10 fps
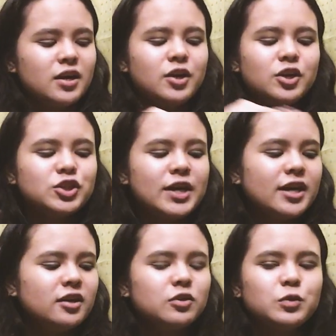you're
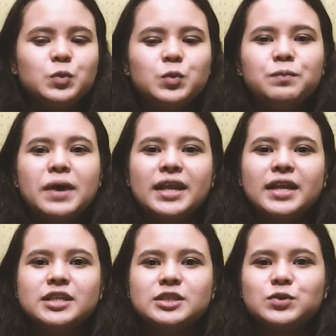trying to
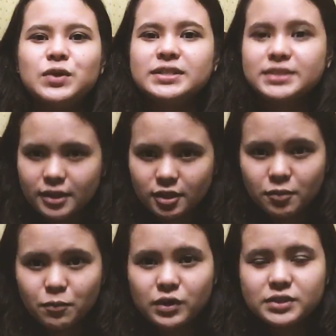balance yung aesthetic mo